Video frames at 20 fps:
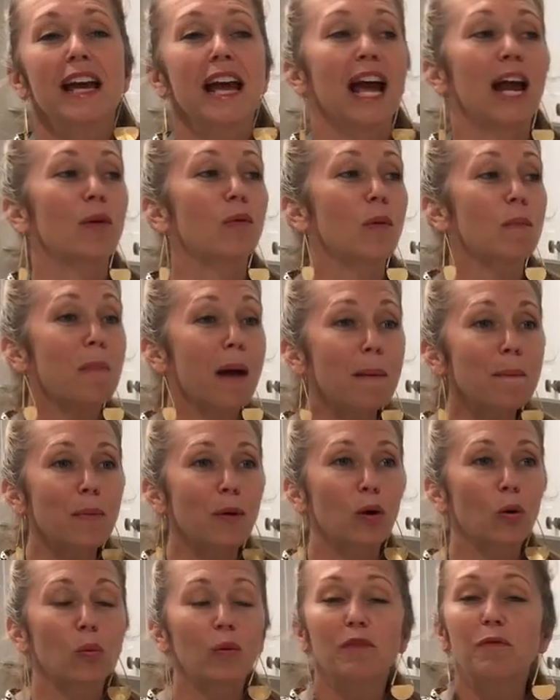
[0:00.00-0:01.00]
And
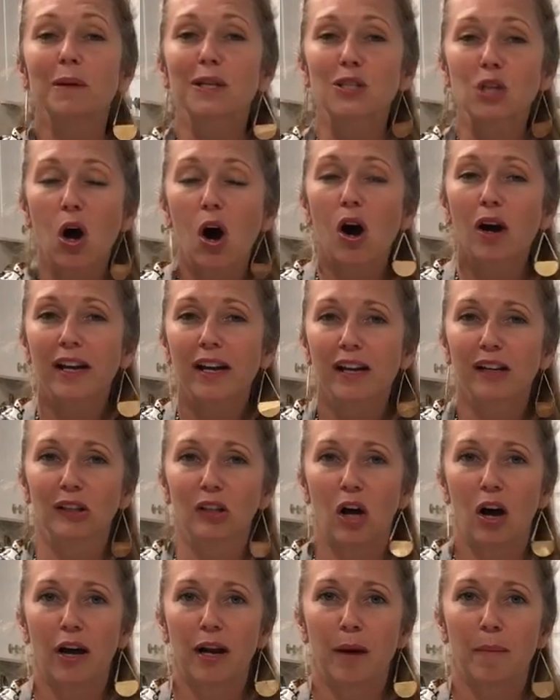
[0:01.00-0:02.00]
remember, we've been talking a
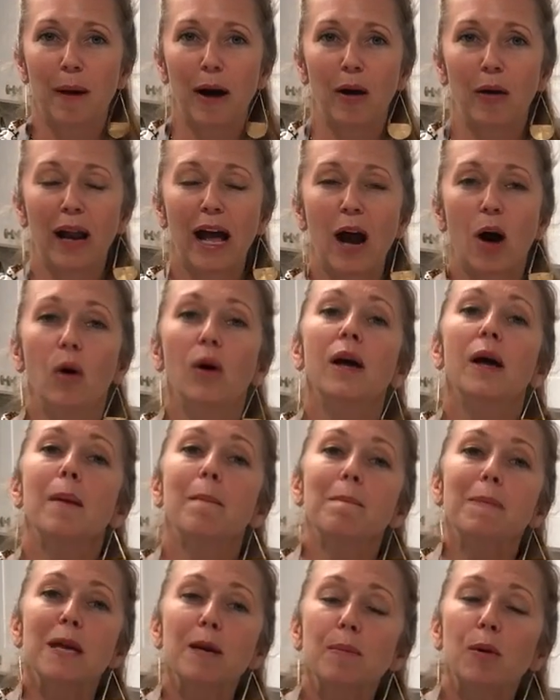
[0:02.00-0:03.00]
lot about how
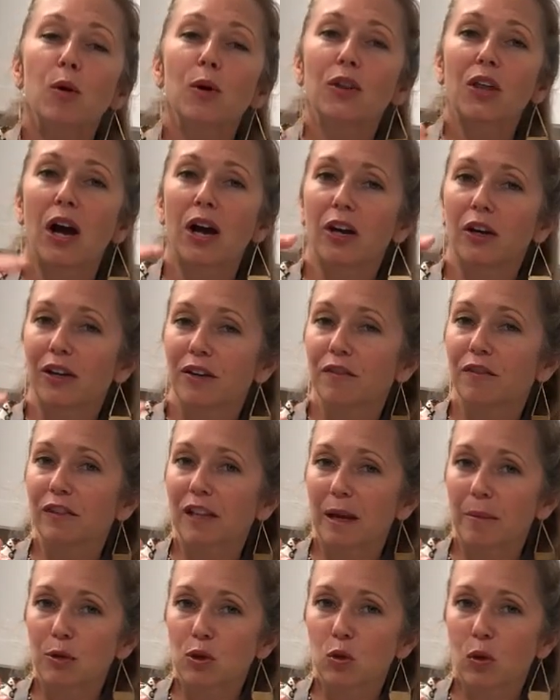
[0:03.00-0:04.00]
people with higher
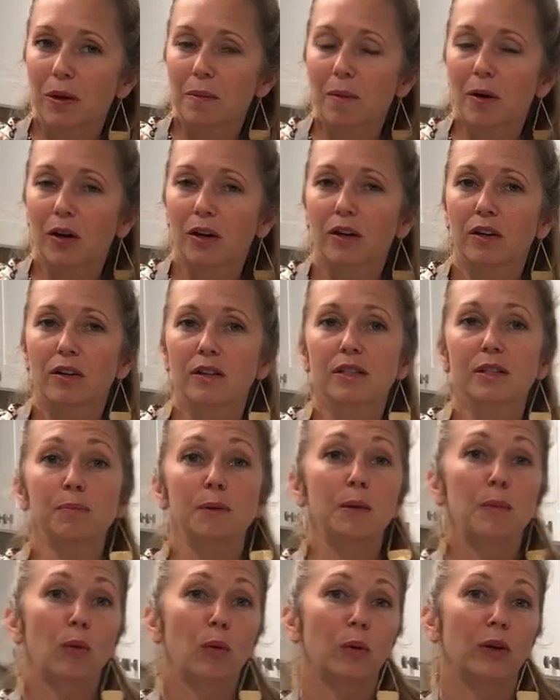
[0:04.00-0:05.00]
inflammatory markers,
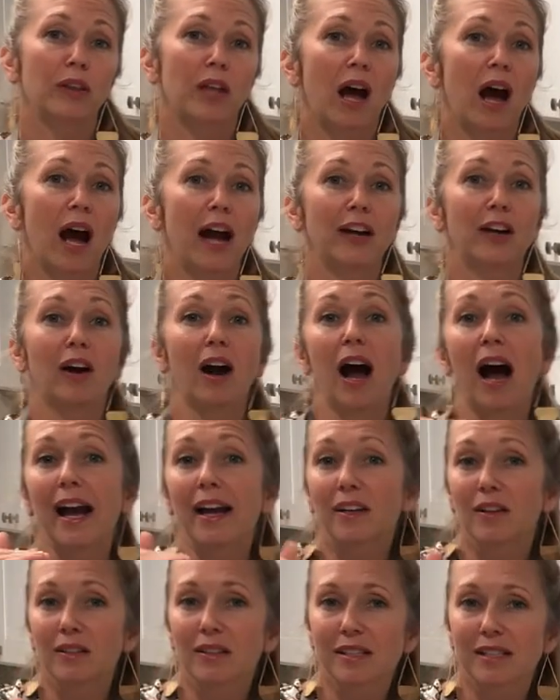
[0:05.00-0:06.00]
people with higher
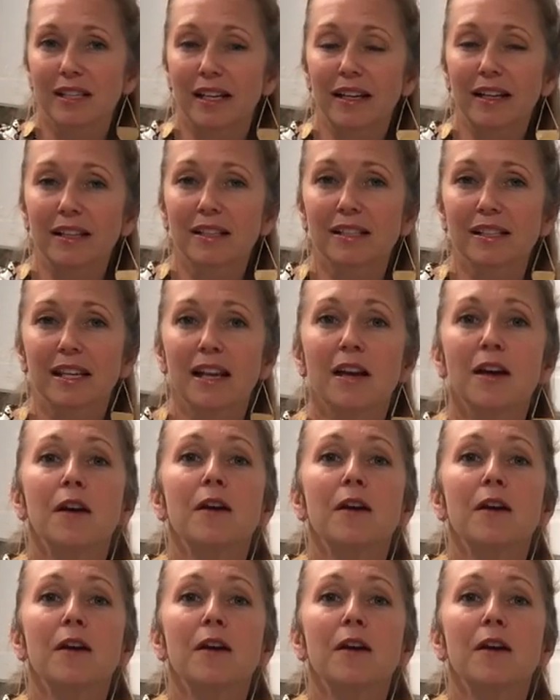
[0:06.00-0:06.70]
IL-6,